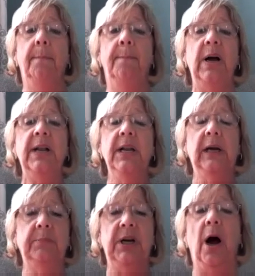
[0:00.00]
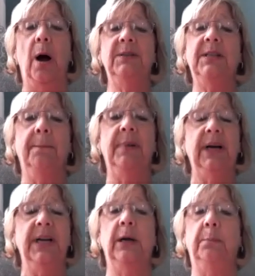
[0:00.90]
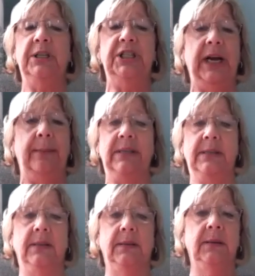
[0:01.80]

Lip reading: Button up tops and button up pajamas.